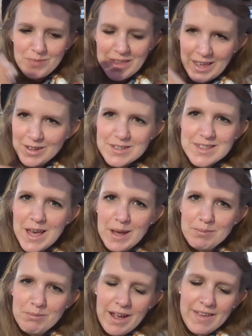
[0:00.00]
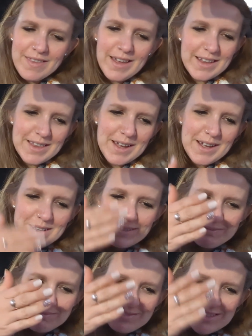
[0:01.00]
kills them and then like
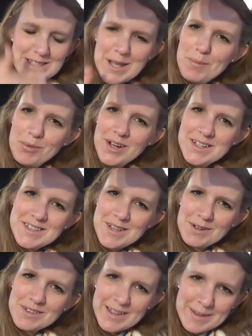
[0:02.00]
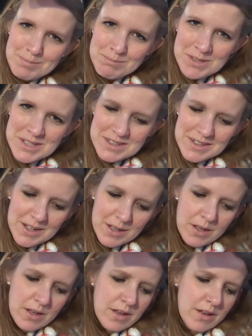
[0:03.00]
separates their limbs
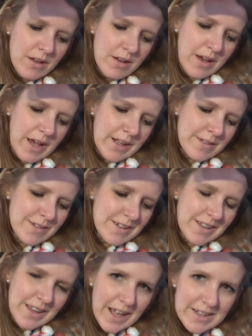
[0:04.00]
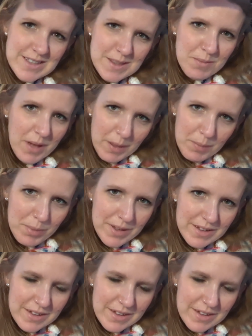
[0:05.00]
and collects them up.